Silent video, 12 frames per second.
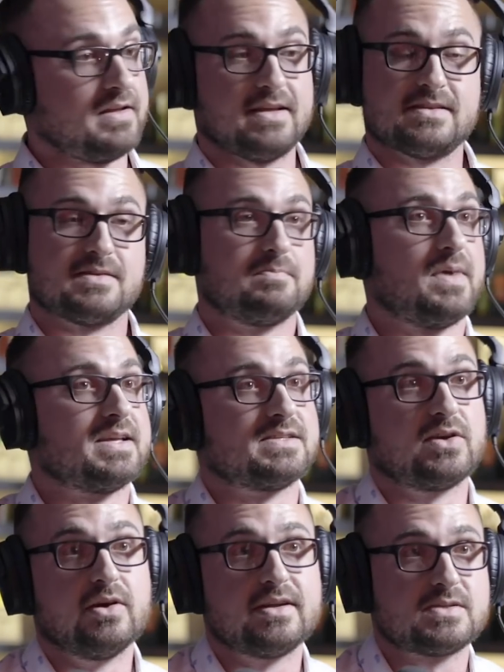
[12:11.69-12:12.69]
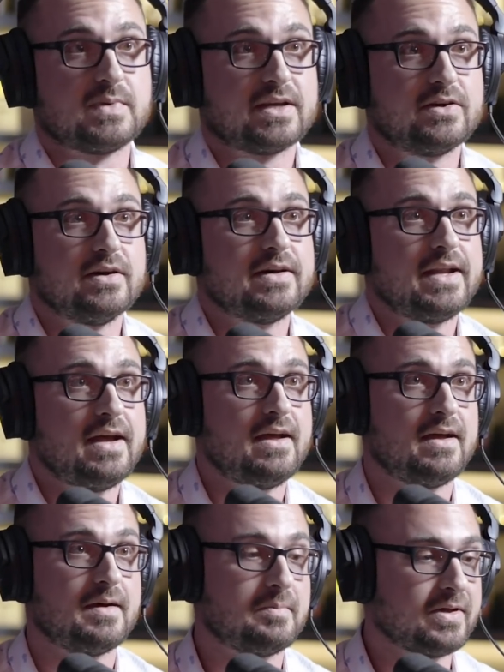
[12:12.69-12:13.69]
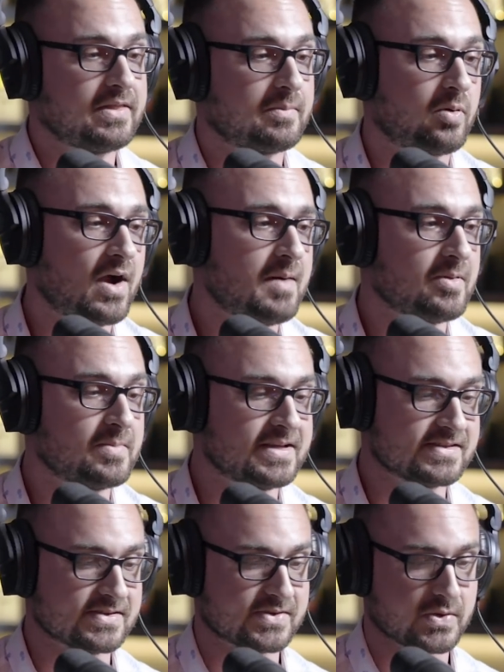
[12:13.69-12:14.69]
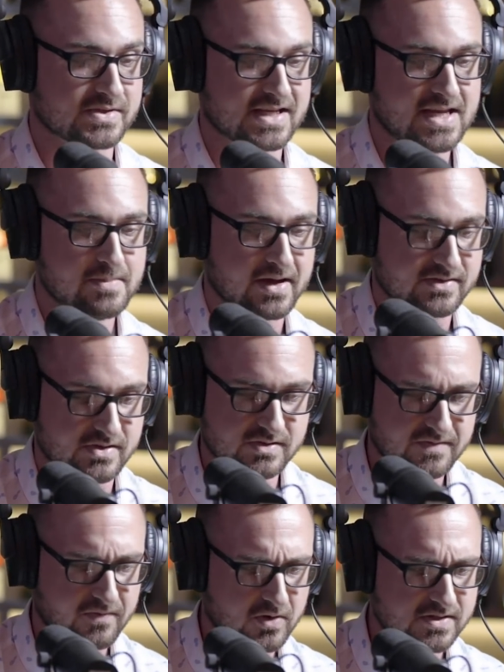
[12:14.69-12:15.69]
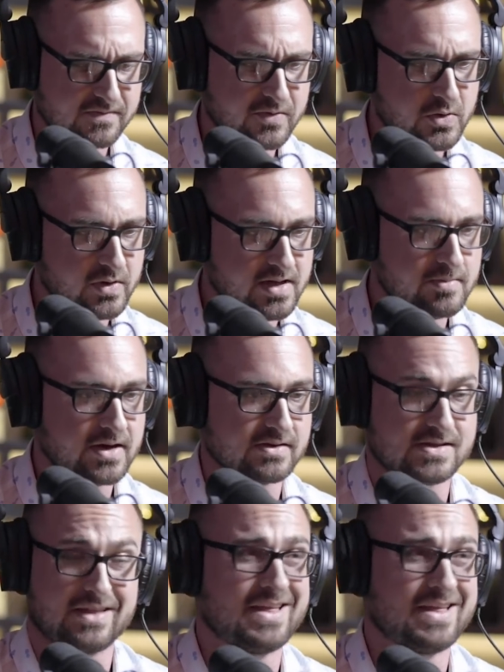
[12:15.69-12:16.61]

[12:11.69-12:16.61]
As, as good as we could. But the problem is, is those emails, those first few emails,